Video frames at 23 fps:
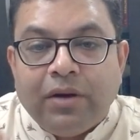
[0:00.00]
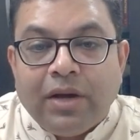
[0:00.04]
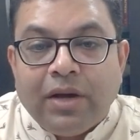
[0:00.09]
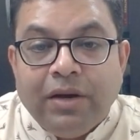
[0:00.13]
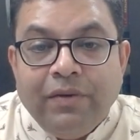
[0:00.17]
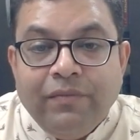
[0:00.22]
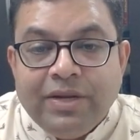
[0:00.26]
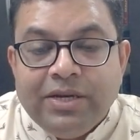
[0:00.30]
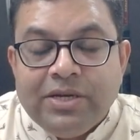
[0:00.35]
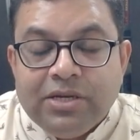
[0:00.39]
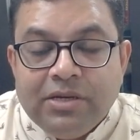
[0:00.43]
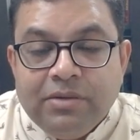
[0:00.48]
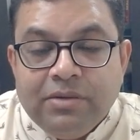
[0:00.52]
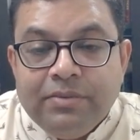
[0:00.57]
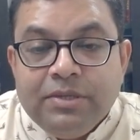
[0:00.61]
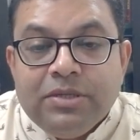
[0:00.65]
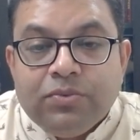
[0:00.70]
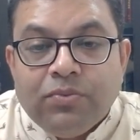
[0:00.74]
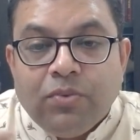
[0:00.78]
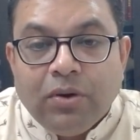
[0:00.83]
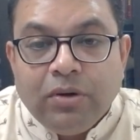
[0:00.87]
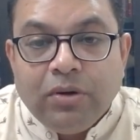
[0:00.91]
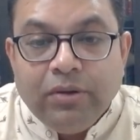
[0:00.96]
Convention
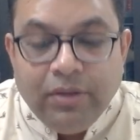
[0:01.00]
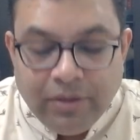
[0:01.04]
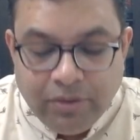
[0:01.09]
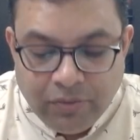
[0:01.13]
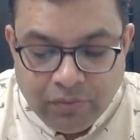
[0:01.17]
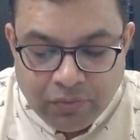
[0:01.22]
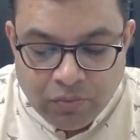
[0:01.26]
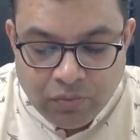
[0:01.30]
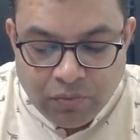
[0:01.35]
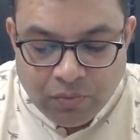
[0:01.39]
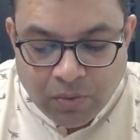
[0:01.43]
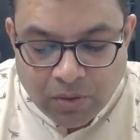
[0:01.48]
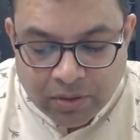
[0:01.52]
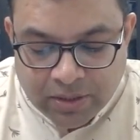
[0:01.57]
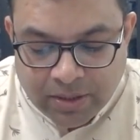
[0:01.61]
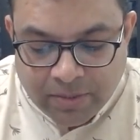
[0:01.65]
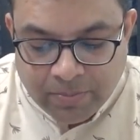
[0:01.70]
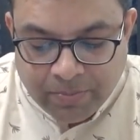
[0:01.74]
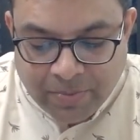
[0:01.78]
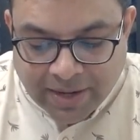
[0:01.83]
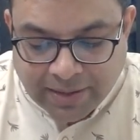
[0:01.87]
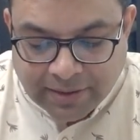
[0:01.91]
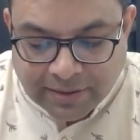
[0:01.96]
means what they do, what
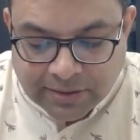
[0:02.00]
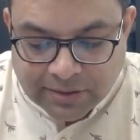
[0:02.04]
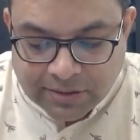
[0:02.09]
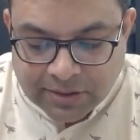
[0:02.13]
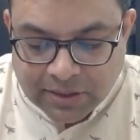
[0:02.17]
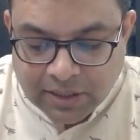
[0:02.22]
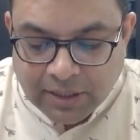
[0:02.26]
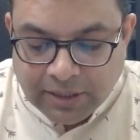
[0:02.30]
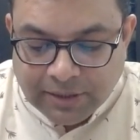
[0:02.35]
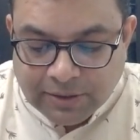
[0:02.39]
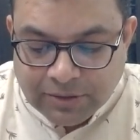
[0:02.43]
they practice.